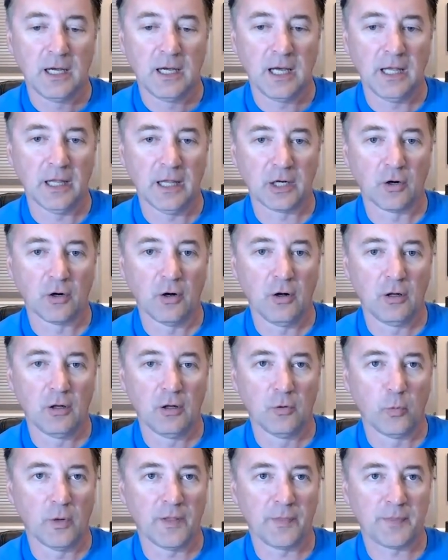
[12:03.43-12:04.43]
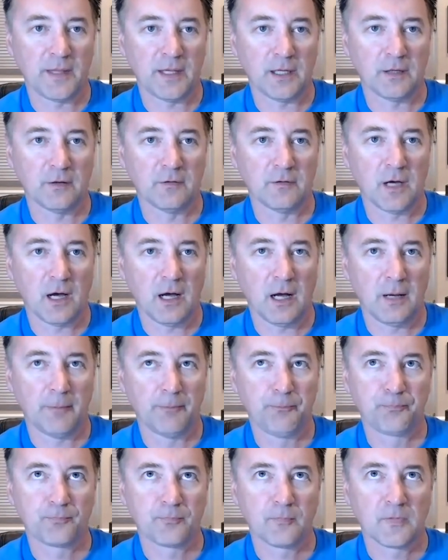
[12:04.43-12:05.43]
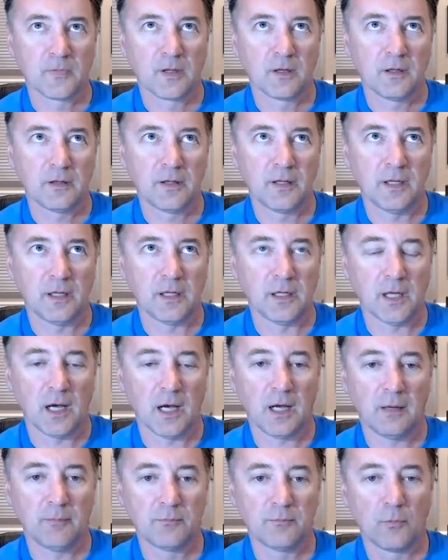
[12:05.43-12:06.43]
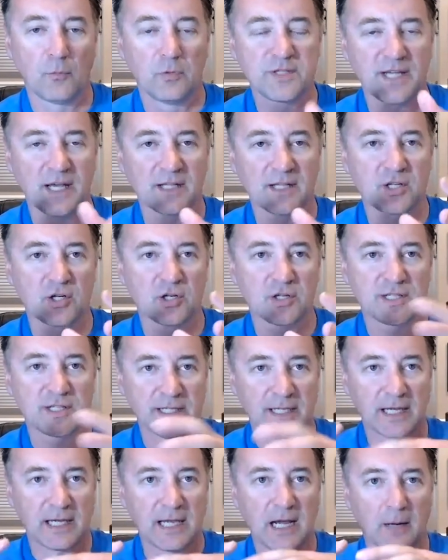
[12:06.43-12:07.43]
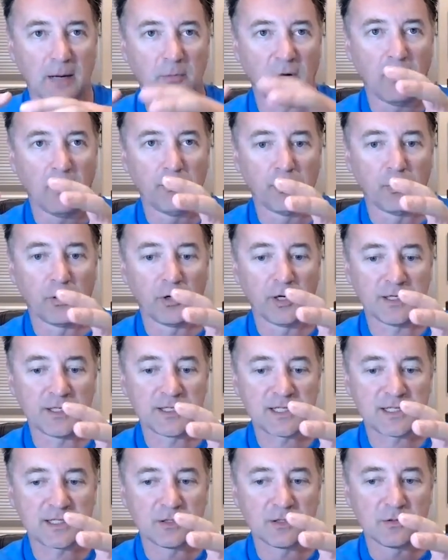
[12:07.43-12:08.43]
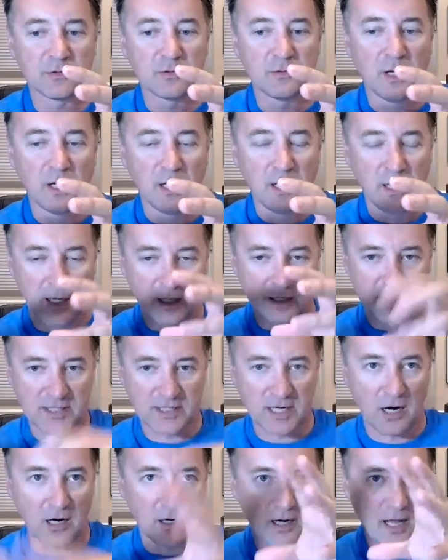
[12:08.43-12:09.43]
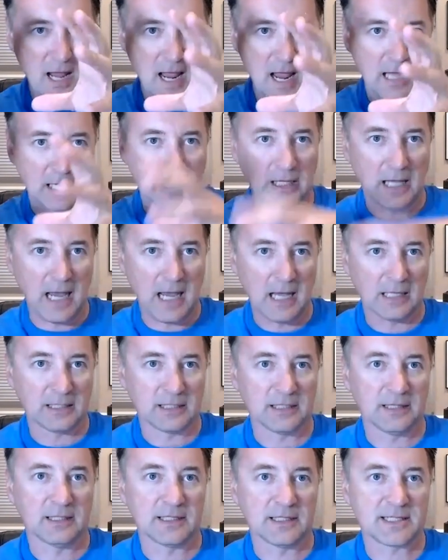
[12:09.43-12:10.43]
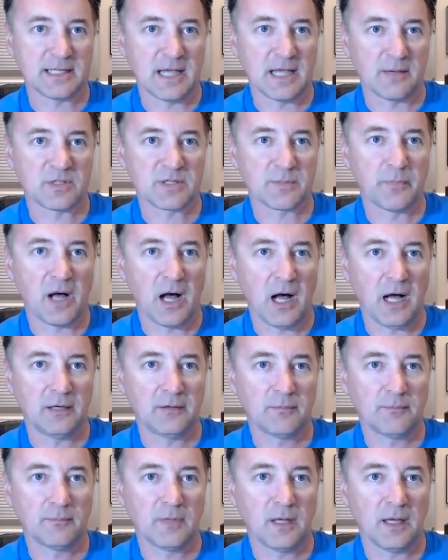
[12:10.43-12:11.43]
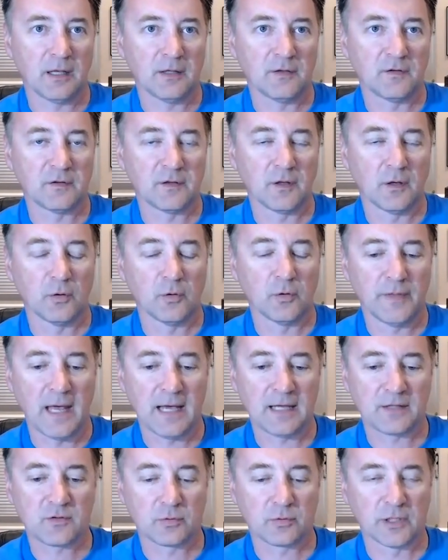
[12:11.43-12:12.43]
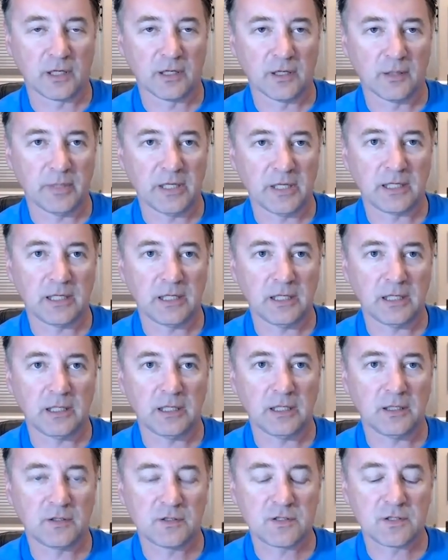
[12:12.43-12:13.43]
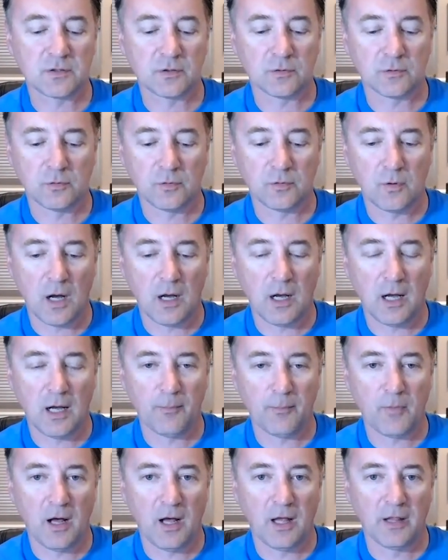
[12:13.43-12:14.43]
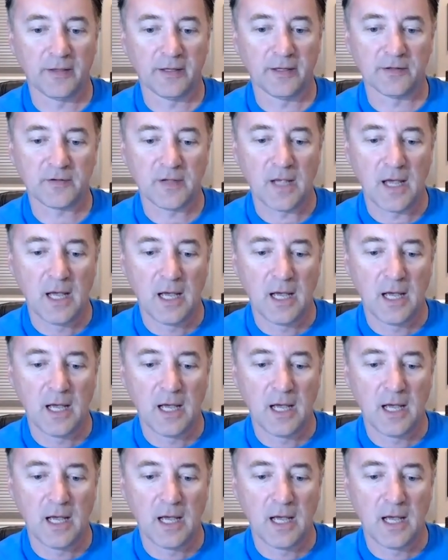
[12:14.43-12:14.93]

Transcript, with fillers: And the goal with the um, the um, sensors and the camera on board is to start and land in the same spot. And so that's really going to be key to um, all this.